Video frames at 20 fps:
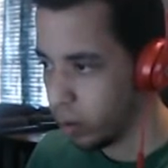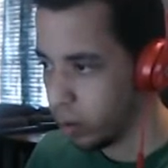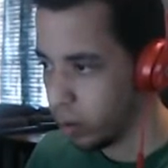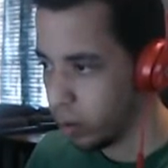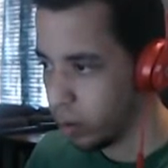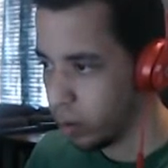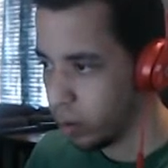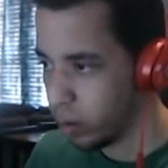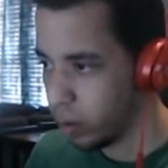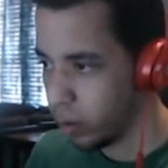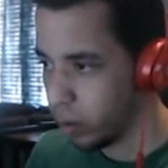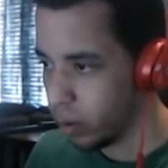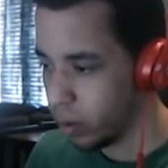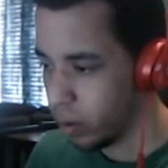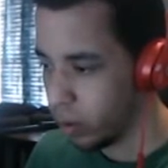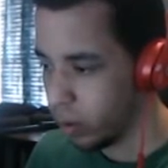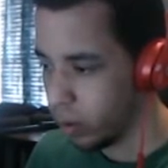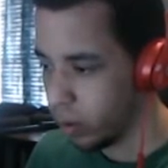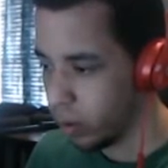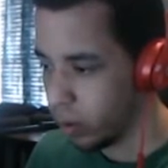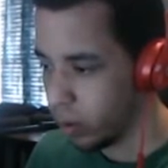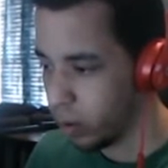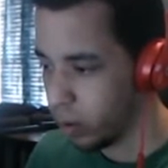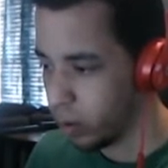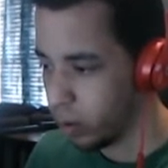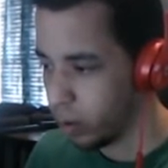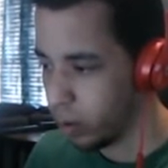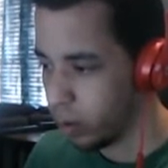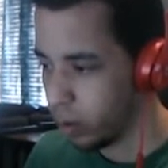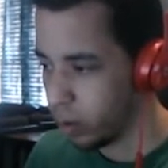
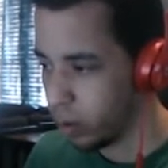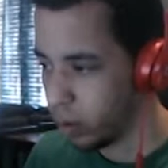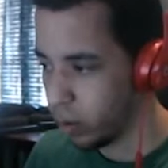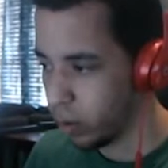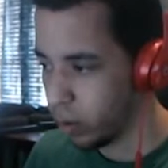(no one is talking)